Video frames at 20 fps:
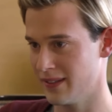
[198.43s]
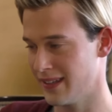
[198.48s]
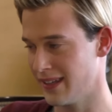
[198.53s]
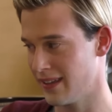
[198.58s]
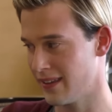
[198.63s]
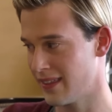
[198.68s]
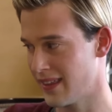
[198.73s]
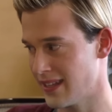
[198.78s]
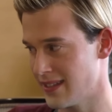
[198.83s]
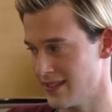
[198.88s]

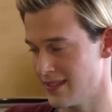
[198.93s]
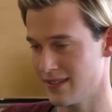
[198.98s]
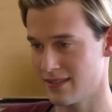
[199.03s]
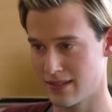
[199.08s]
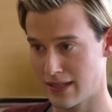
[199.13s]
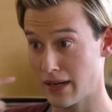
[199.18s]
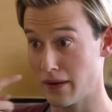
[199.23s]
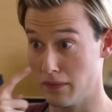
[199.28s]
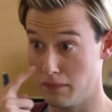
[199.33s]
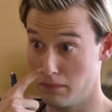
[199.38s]
Like that's
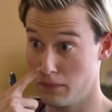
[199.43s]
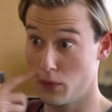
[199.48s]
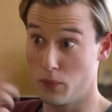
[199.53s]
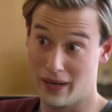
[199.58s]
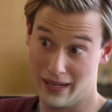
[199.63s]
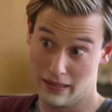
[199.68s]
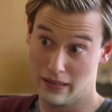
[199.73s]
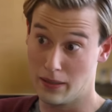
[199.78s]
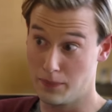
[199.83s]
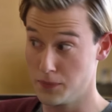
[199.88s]
kind of the
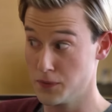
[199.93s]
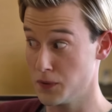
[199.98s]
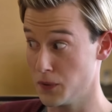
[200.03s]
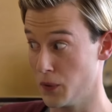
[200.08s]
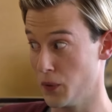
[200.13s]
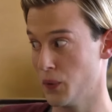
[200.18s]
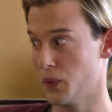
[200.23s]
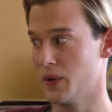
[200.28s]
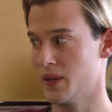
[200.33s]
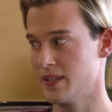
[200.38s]
way it comes
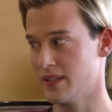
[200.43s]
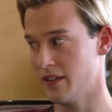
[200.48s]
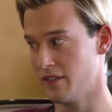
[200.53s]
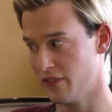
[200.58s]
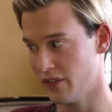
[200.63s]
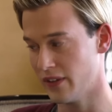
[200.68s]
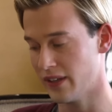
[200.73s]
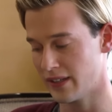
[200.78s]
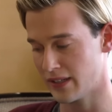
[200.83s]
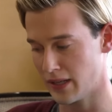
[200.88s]
through is I
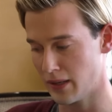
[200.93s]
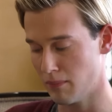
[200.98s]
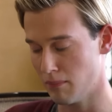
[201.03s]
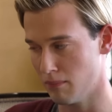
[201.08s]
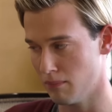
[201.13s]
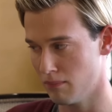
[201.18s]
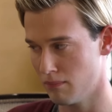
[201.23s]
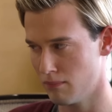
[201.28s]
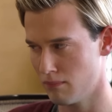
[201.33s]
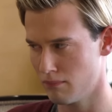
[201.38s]
feel like
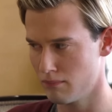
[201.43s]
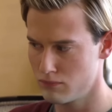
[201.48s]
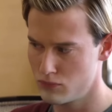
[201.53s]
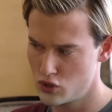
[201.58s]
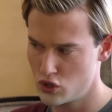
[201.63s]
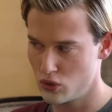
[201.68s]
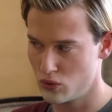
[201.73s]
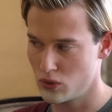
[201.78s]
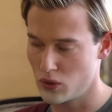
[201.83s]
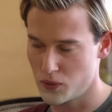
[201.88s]
I'm
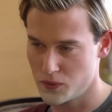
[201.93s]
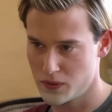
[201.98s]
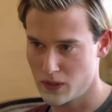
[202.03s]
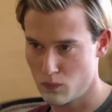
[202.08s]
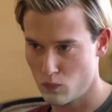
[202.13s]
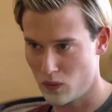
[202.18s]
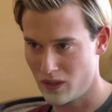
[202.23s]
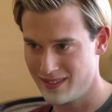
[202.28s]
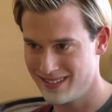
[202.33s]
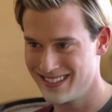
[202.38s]
too close
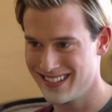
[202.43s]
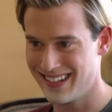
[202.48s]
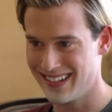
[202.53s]
on one